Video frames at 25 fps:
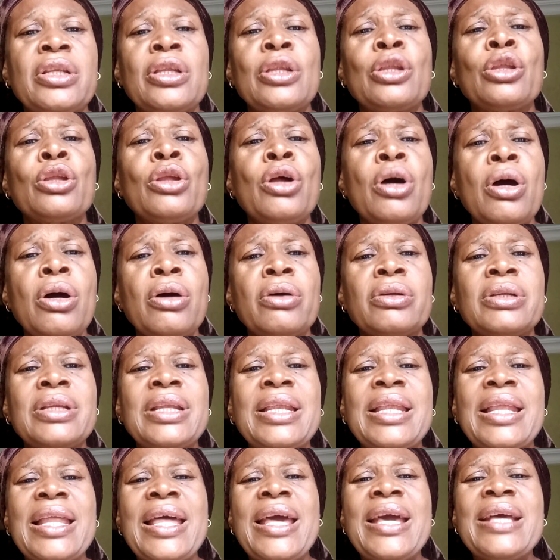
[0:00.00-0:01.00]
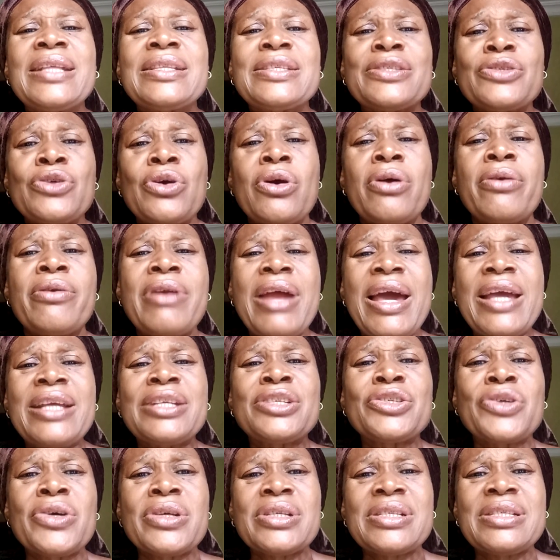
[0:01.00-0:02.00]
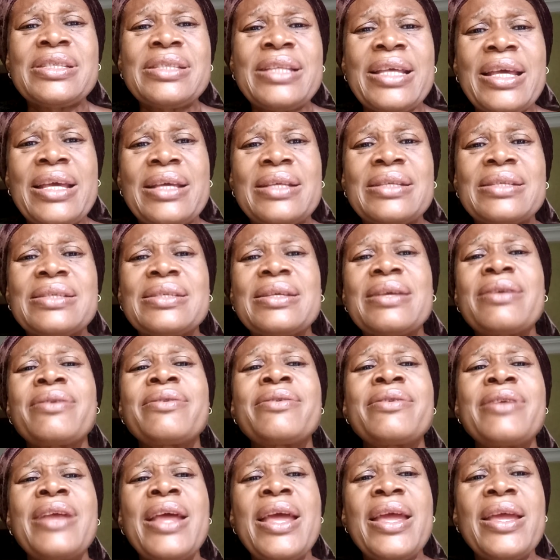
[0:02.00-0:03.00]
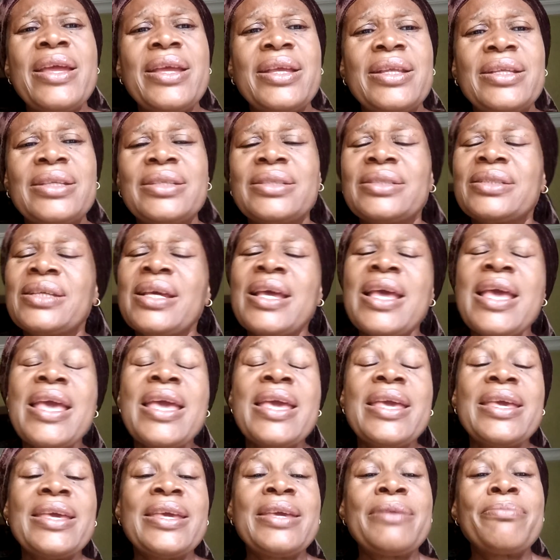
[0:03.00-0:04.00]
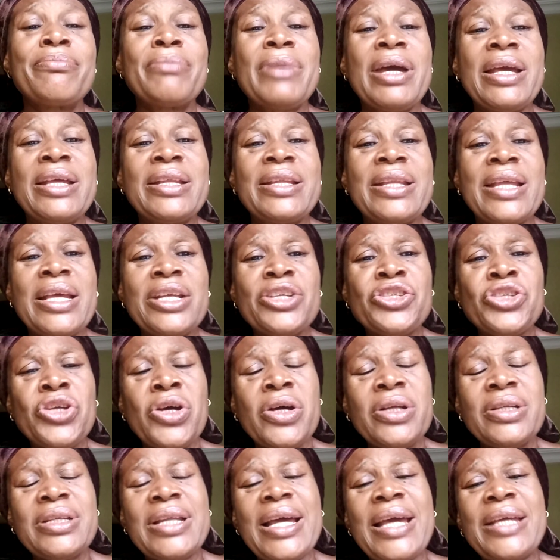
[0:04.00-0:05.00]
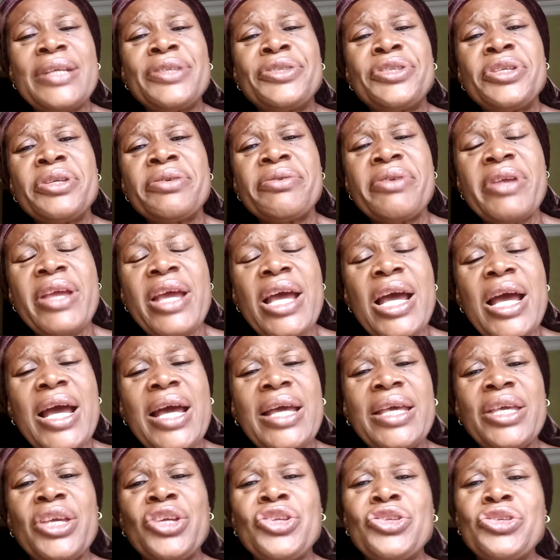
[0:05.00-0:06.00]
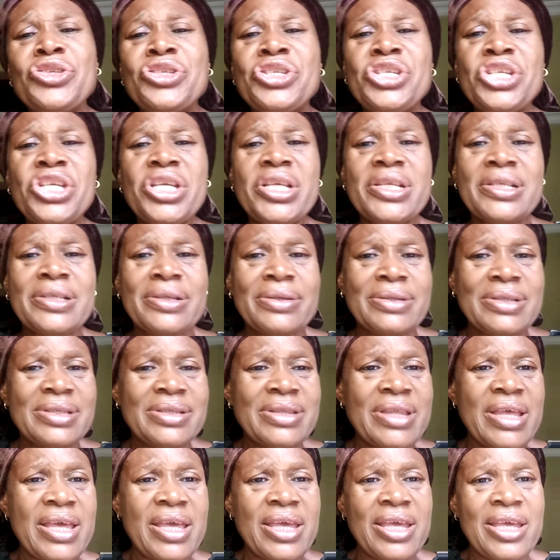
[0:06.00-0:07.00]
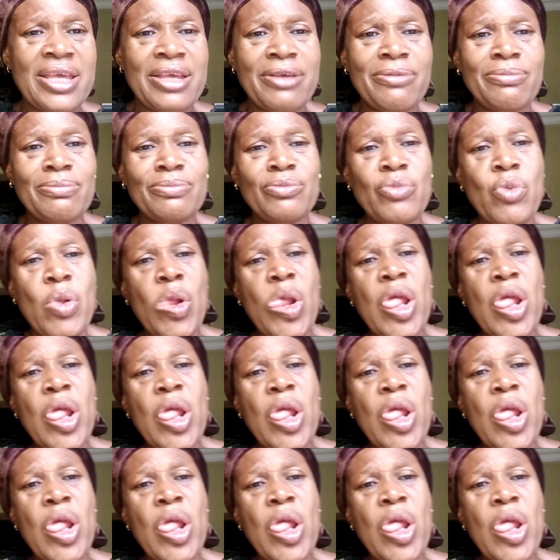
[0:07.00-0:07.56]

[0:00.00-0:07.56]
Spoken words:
Lord, let your righteousness reign in my nation, Nigeria, in Jesus' name.